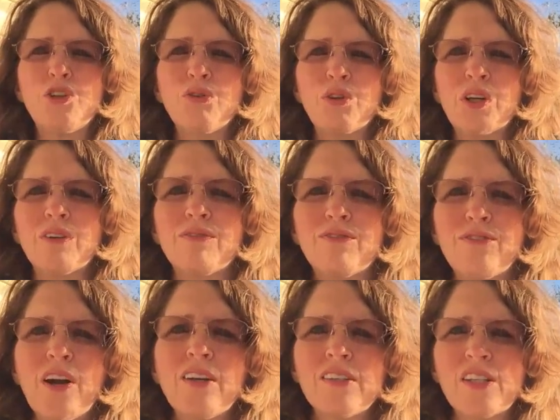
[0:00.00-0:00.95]
to
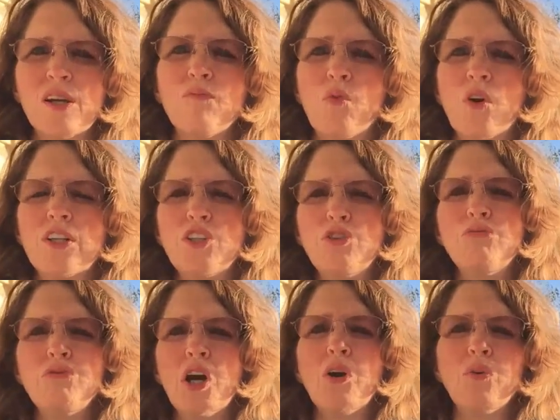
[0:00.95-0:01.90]
confront someone you
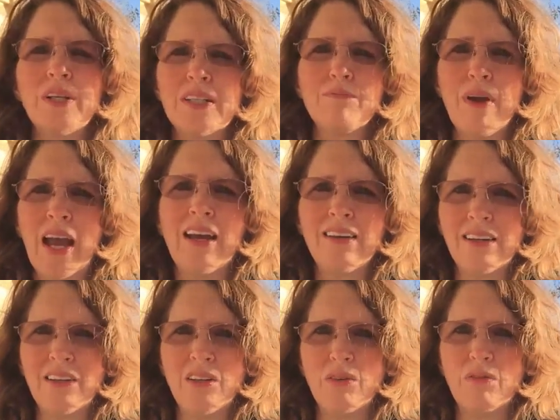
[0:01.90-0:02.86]
know is mad
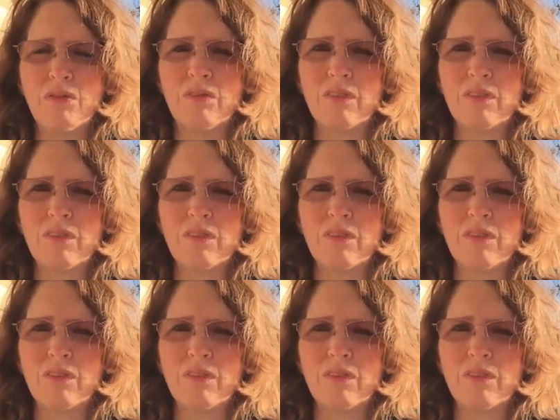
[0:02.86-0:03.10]
at you.